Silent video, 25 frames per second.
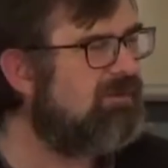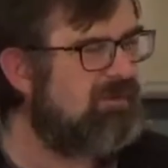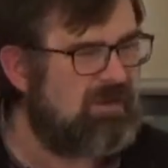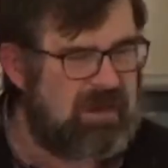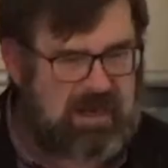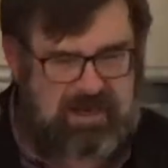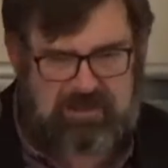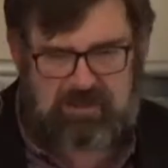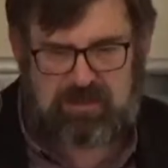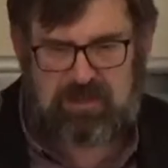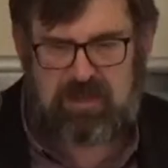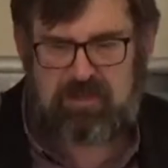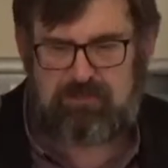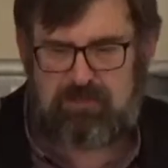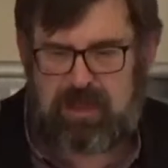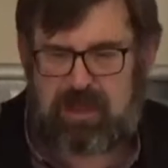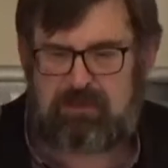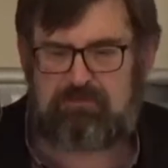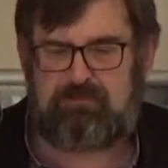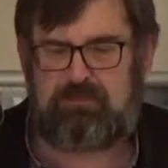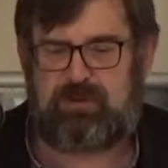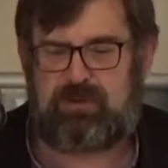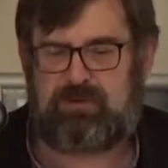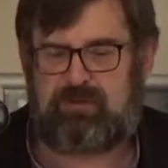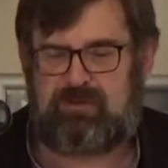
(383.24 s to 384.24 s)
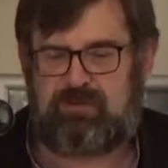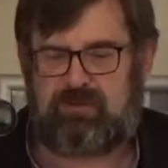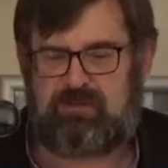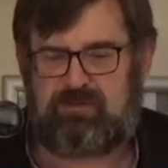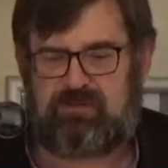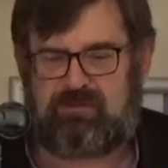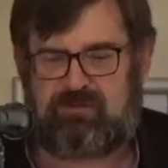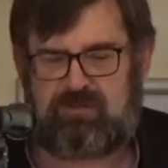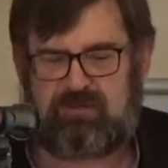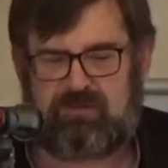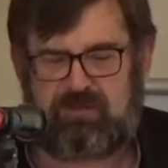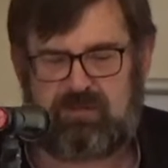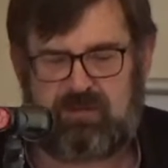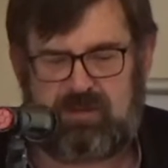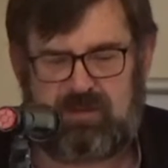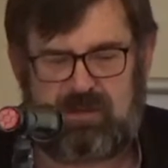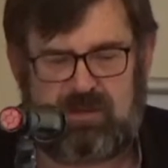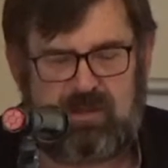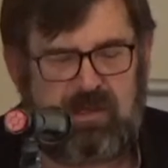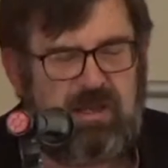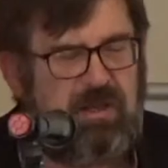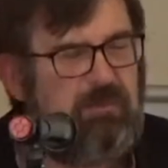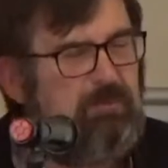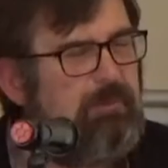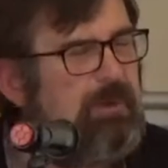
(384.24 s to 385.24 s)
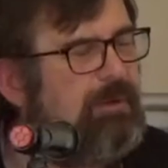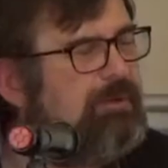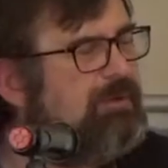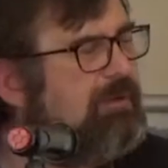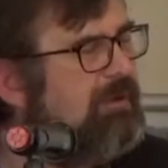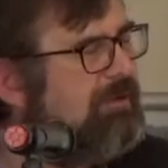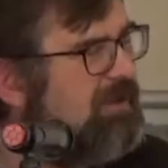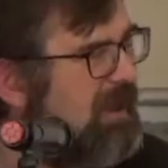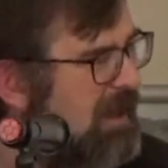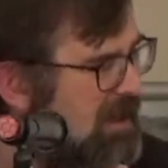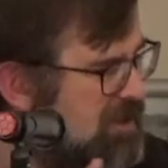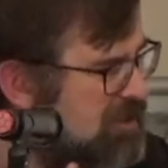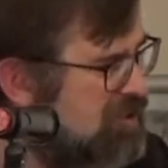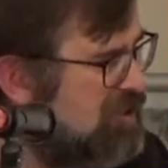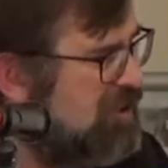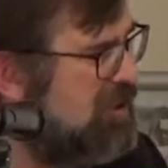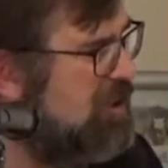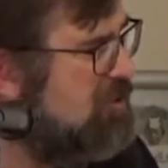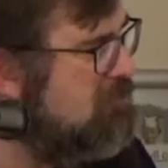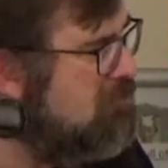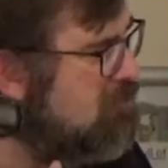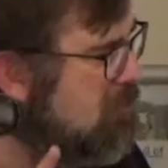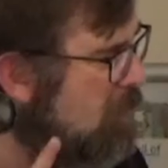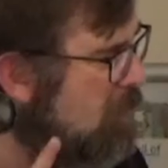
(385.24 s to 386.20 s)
the Ten Commandments. But there's actually